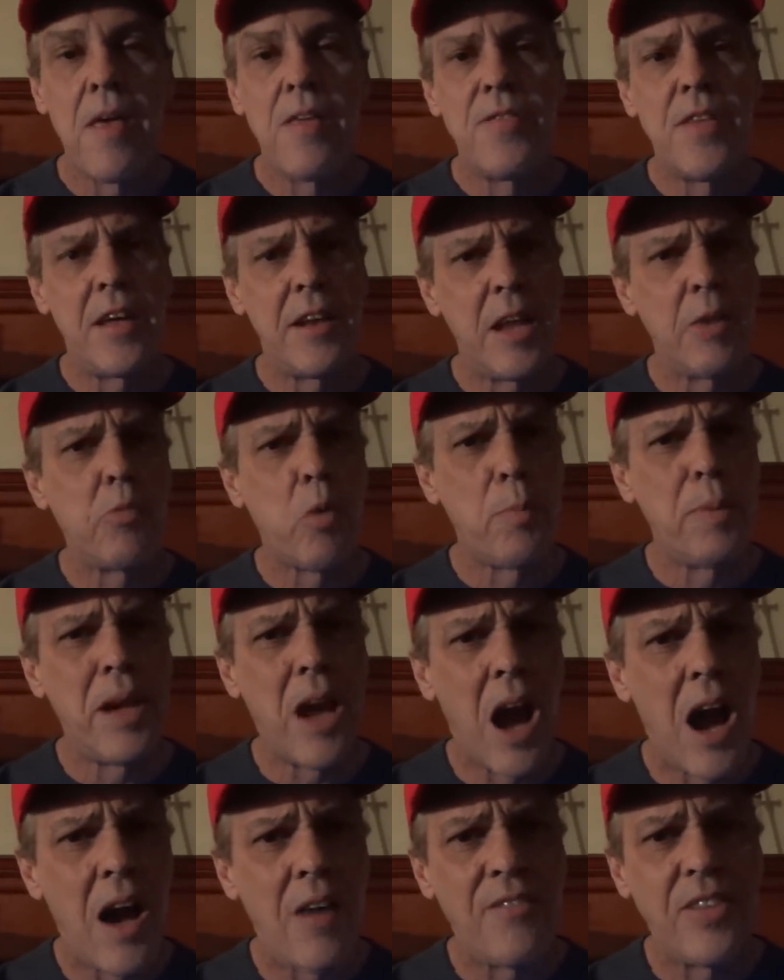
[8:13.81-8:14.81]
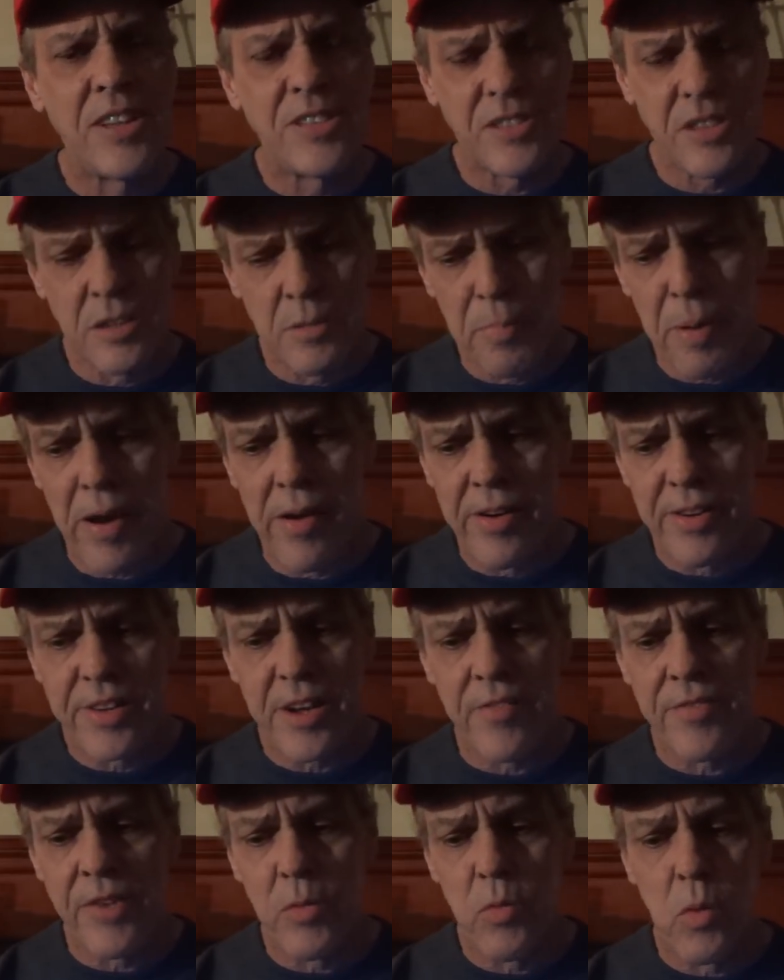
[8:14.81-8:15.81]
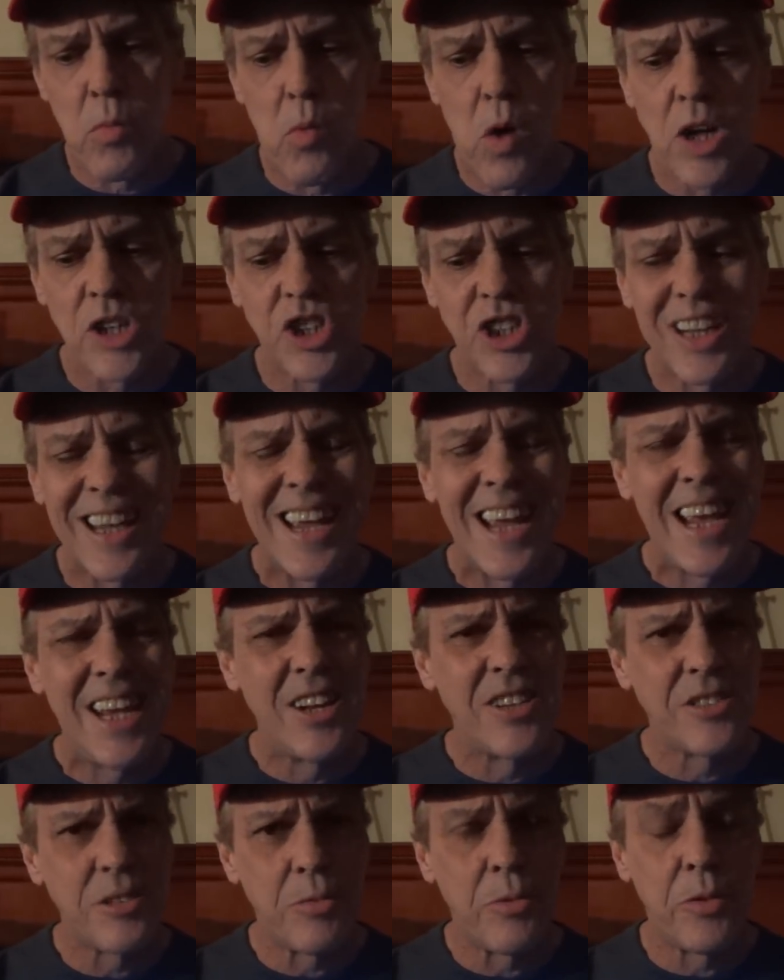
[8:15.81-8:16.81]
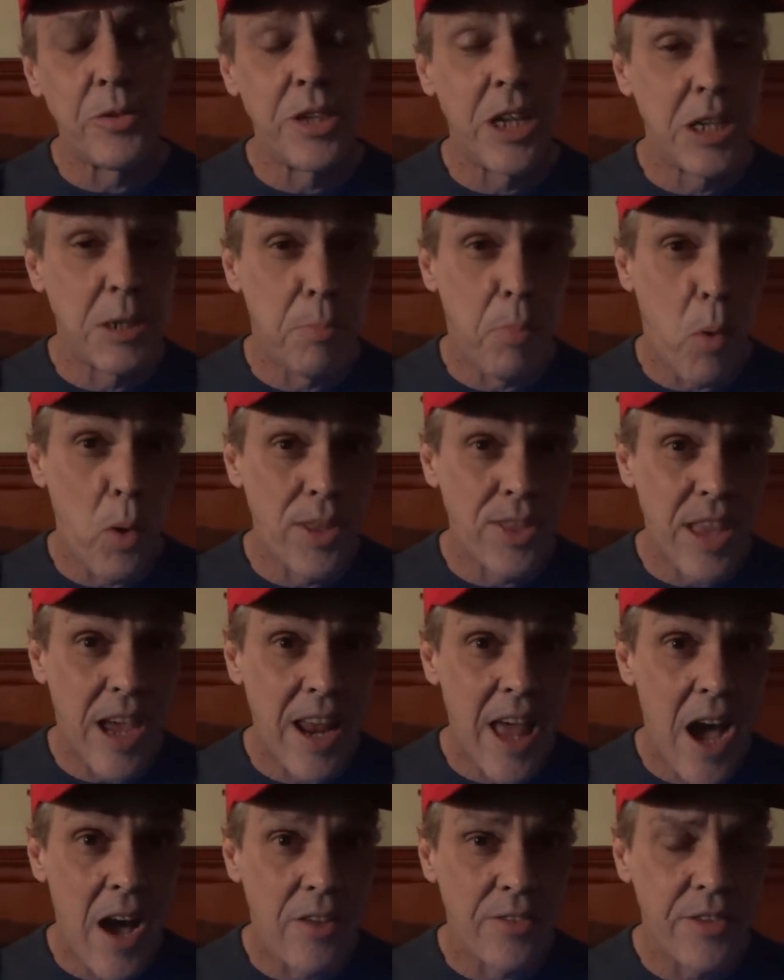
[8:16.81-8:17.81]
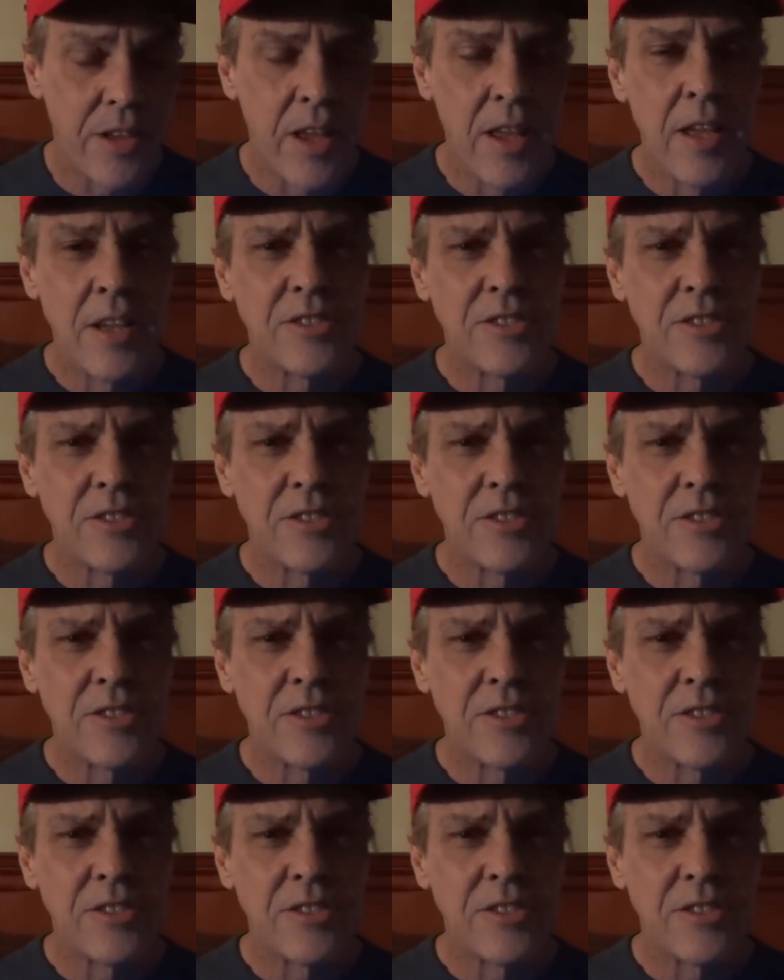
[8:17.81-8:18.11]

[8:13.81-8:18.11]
that it will be obvious and apparent to everyone watching. He doesn't really need to point that out.